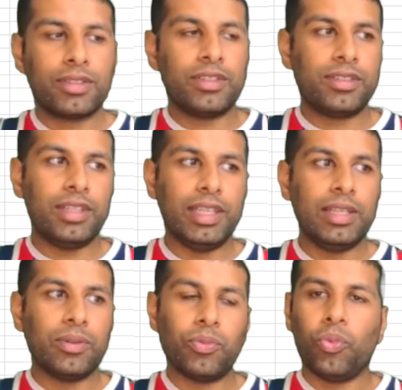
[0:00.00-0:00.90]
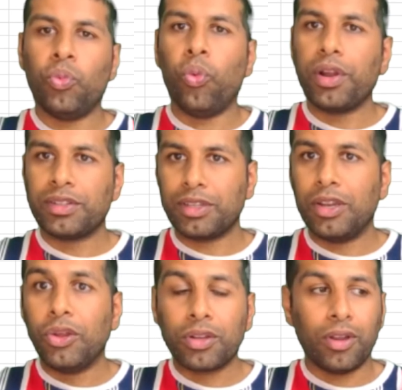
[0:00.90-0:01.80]
can see what it's going
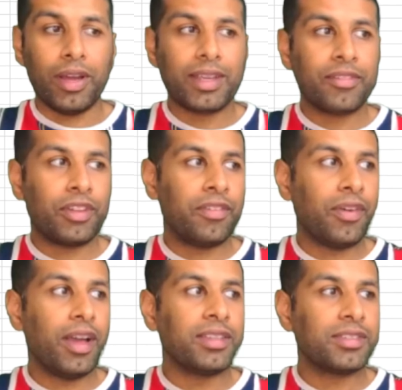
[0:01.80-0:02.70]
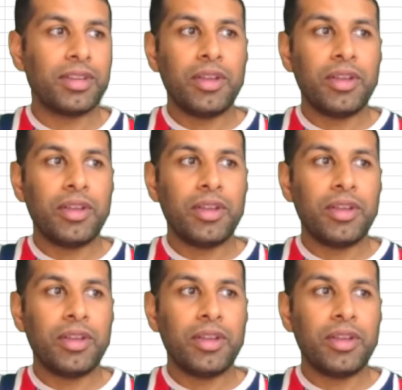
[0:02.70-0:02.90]
to look like for the first